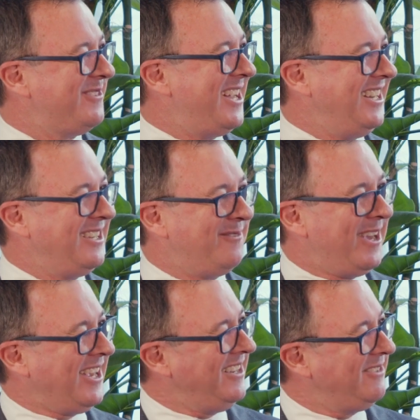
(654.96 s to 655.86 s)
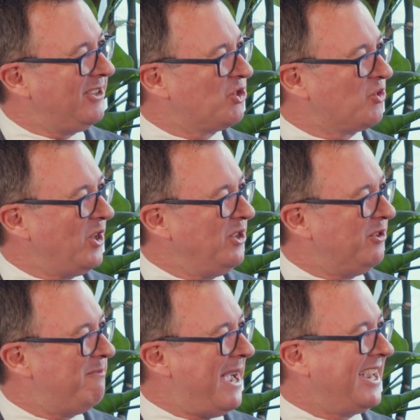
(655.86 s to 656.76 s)
for that is if they can destroy
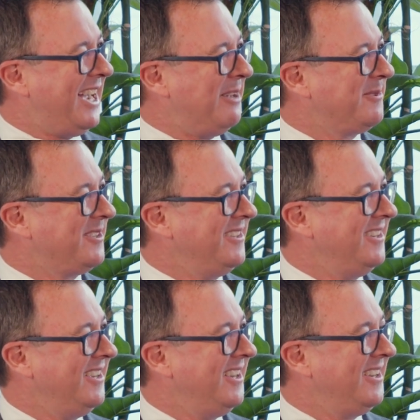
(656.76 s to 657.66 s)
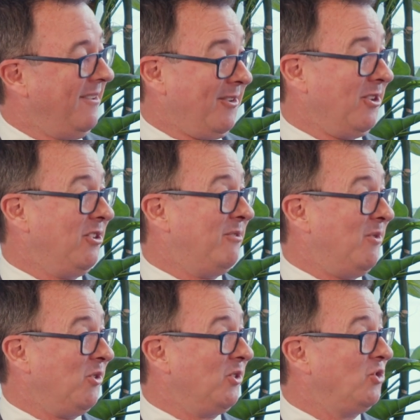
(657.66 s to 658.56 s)
your backups, they've got a lot
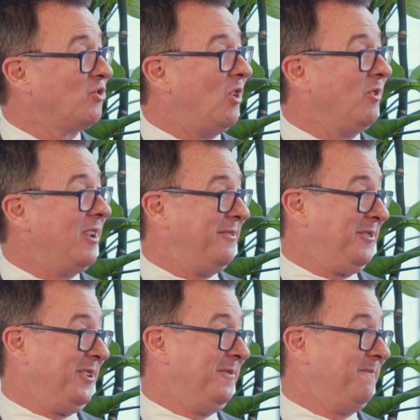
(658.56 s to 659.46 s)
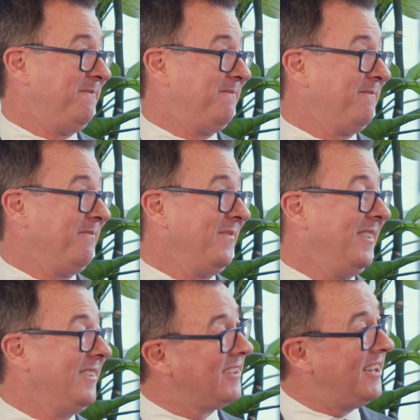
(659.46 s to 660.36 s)
more control over you.
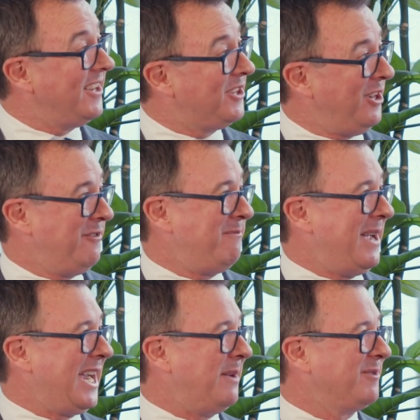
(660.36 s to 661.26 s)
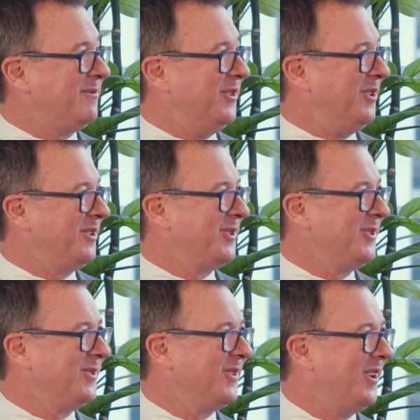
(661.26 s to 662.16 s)
So they go for backups first,
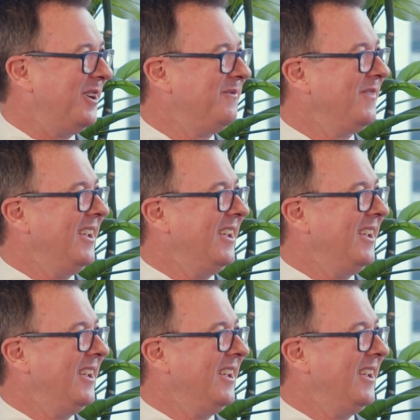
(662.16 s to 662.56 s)
right?